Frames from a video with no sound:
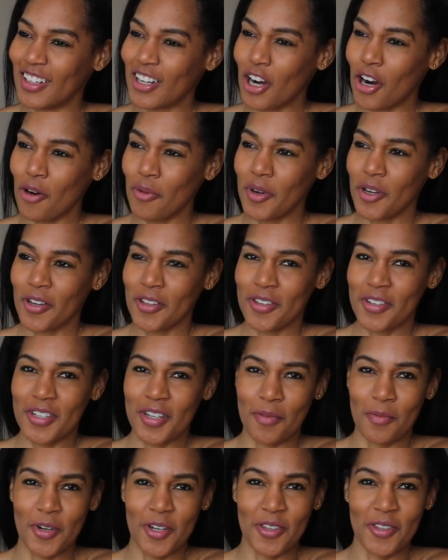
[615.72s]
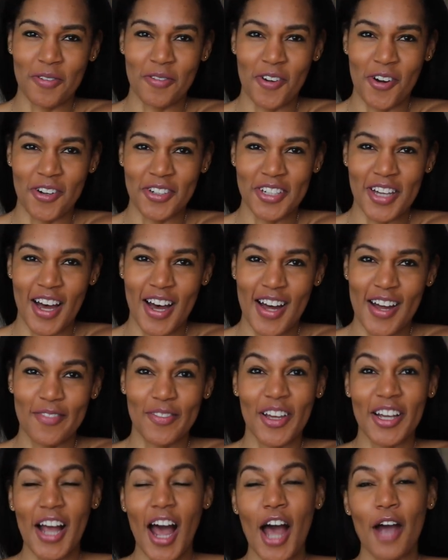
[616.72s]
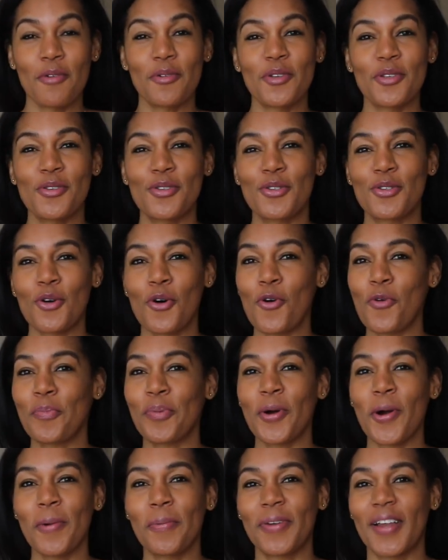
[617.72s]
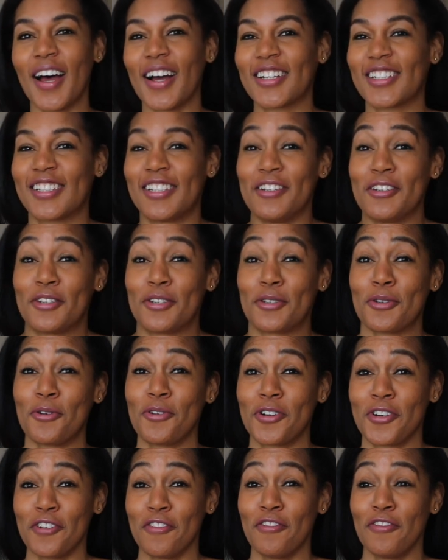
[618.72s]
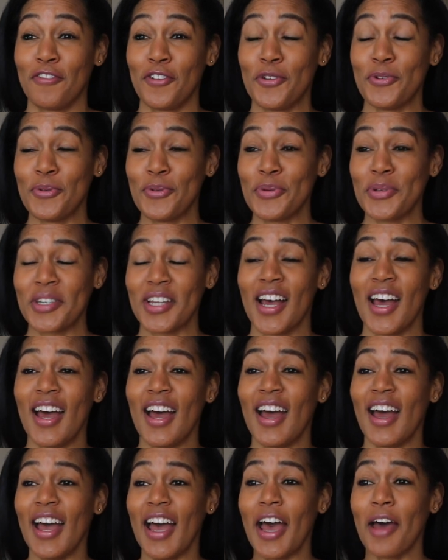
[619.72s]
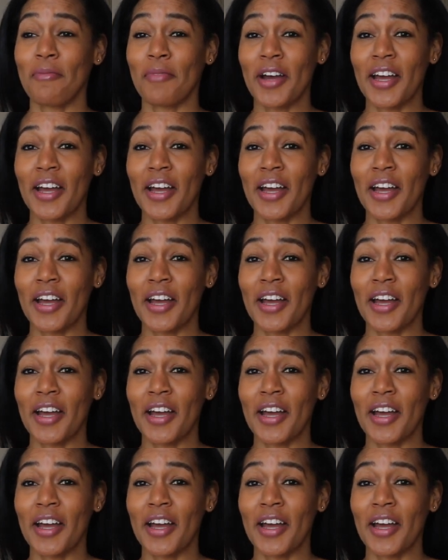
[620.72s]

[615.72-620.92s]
Are we on the subway at the wrong time? Like, I was so perplexed and so confused, and